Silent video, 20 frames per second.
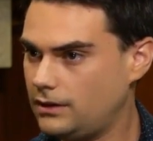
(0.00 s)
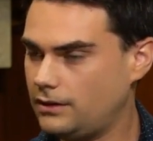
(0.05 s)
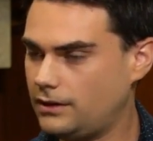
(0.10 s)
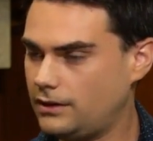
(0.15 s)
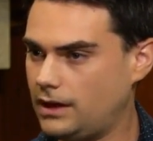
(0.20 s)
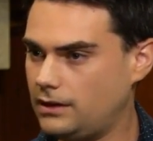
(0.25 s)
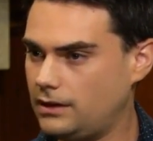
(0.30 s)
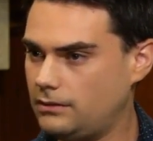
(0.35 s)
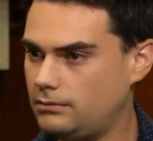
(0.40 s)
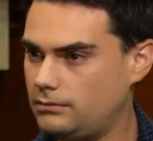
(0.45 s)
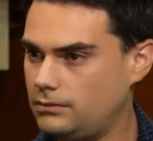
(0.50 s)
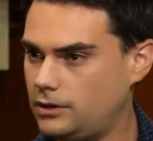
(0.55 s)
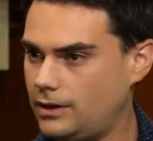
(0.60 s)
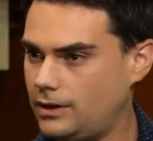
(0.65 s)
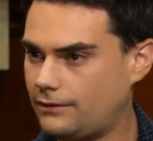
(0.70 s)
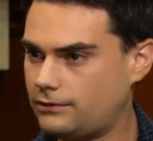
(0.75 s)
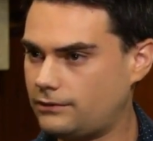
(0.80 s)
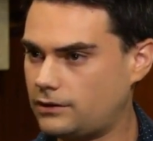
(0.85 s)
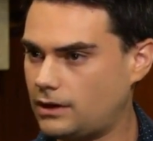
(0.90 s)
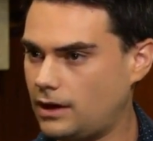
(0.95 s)
then you
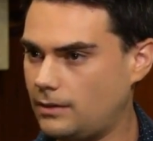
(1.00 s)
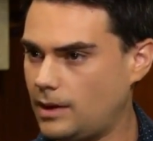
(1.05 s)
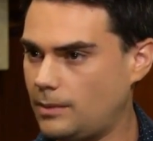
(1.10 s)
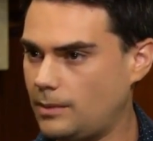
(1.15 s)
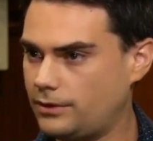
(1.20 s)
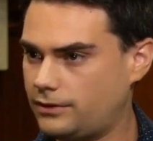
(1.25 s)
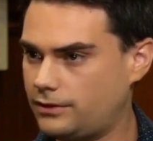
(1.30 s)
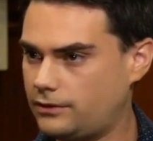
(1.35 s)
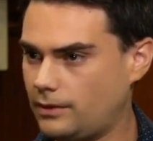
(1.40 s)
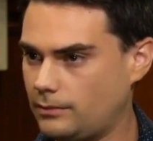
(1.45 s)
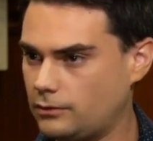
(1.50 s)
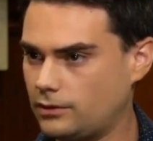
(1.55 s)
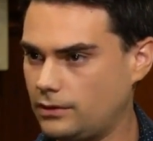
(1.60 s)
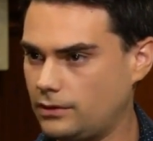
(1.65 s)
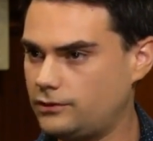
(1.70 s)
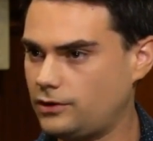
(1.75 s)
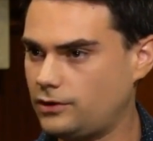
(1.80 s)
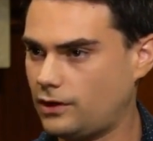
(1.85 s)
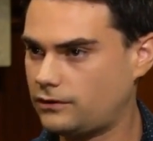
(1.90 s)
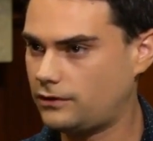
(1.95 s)
have to come up with some
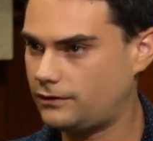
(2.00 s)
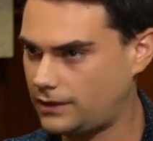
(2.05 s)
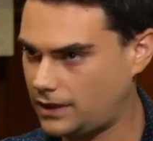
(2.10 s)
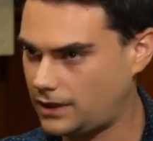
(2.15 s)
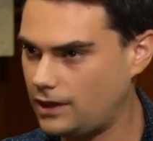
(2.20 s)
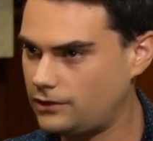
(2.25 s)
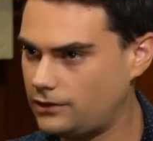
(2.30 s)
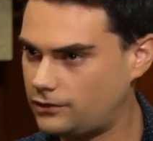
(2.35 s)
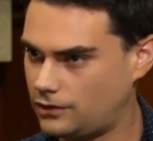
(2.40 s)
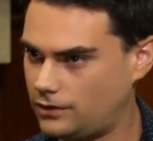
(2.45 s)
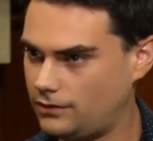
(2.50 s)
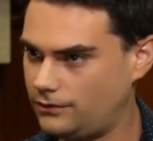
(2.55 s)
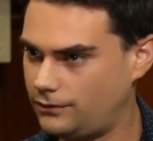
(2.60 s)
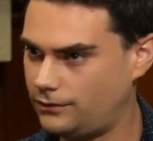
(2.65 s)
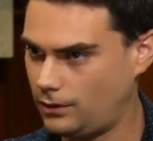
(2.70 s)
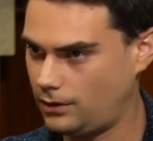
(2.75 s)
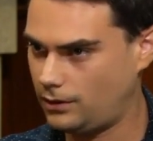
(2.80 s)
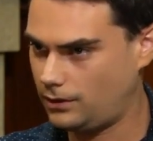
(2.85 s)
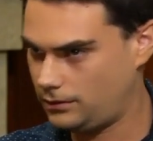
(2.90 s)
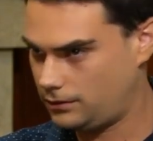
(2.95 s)
sort of justification
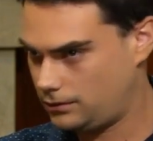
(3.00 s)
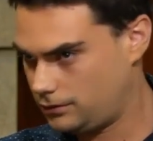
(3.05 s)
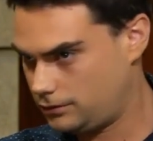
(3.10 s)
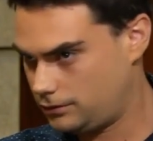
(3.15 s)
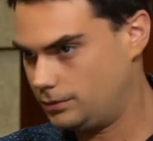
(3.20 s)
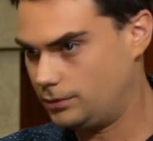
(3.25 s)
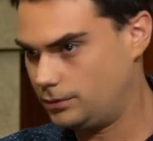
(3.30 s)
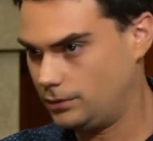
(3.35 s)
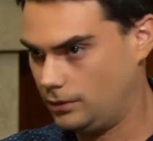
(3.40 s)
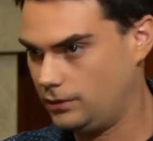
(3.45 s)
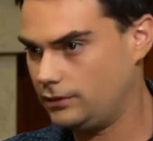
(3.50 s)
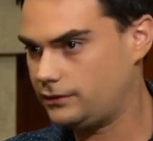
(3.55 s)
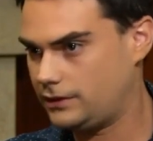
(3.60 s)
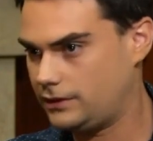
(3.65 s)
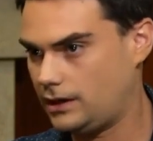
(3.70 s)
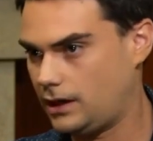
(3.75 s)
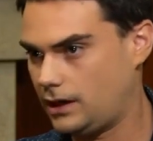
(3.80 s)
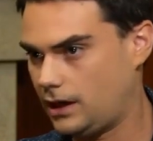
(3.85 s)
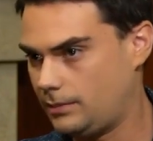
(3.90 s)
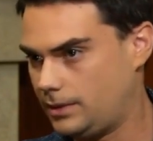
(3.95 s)
for the rules
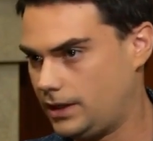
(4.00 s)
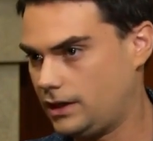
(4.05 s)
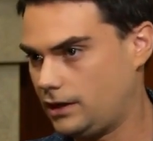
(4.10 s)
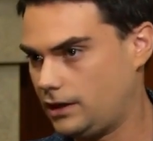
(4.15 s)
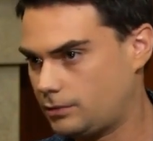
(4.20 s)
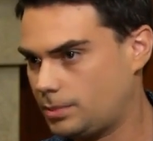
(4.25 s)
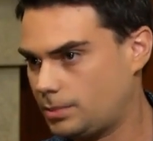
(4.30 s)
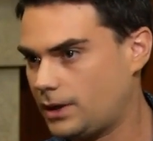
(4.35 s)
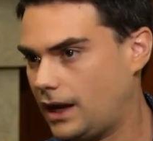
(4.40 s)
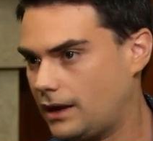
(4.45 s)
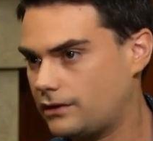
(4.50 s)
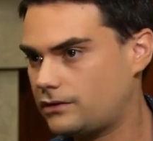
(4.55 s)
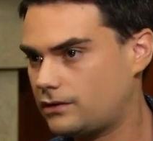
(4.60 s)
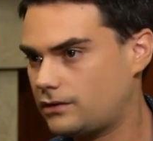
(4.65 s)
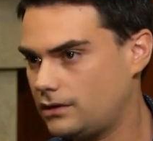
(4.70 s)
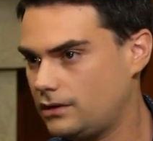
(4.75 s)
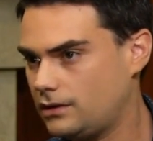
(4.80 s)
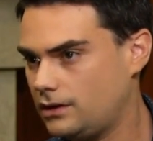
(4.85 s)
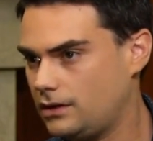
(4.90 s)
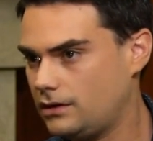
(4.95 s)
that are being
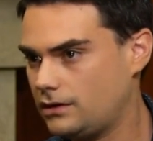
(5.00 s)
expressed.